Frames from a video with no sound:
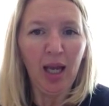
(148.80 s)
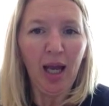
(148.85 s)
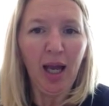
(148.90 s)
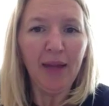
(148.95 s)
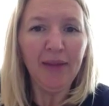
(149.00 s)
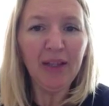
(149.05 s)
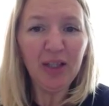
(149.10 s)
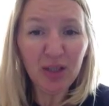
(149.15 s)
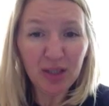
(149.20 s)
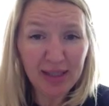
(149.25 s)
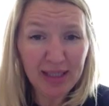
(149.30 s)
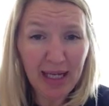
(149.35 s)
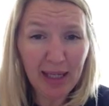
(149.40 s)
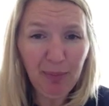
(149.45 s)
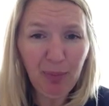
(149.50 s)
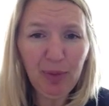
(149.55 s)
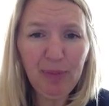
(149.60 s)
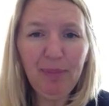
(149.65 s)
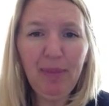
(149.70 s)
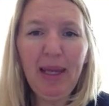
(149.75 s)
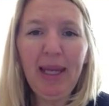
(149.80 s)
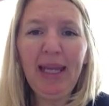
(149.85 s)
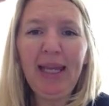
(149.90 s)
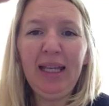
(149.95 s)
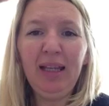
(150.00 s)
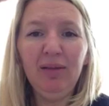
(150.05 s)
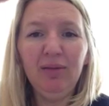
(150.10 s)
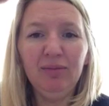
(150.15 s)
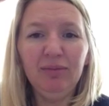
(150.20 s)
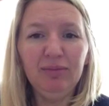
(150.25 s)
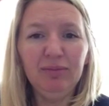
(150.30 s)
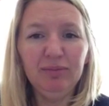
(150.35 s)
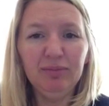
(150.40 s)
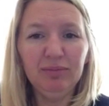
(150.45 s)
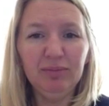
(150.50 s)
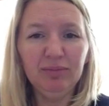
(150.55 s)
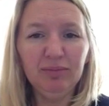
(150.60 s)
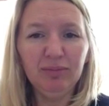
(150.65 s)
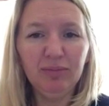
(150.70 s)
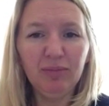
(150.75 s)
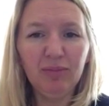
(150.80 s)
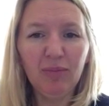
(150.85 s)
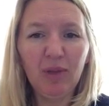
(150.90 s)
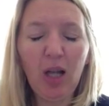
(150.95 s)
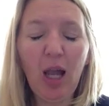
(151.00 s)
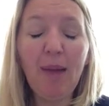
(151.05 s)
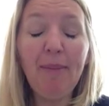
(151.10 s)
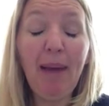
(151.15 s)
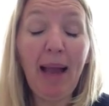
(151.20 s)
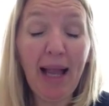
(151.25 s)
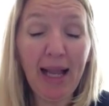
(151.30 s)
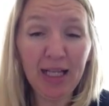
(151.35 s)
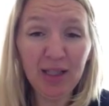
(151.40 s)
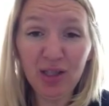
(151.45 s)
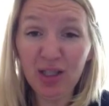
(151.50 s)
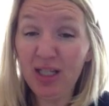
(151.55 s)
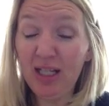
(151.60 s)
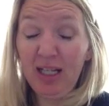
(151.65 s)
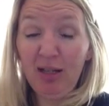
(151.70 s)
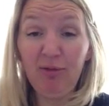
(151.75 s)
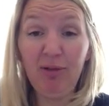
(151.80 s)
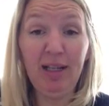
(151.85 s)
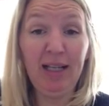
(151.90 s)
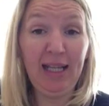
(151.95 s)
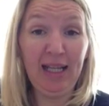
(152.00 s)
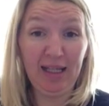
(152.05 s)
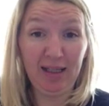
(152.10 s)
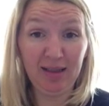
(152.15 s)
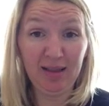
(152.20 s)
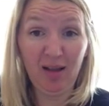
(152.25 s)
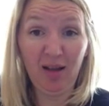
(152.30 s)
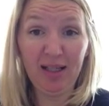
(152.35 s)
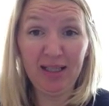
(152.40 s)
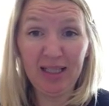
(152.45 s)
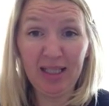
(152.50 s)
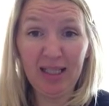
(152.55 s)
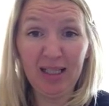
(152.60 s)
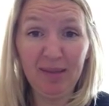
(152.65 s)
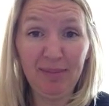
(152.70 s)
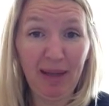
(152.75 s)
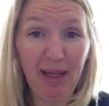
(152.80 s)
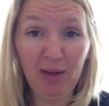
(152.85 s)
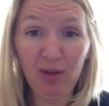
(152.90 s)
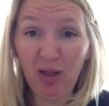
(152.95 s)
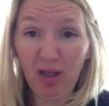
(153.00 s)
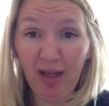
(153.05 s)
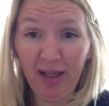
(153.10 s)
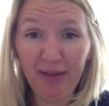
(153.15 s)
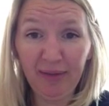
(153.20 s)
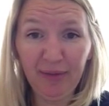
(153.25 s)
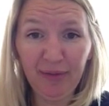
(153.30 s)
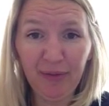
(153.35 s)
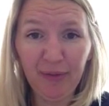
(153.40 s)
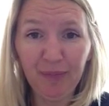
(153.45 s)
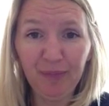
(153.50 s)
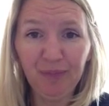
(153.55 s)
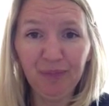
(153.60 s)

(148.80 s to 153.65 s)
And then just tap with me. I'm actually really excited about life.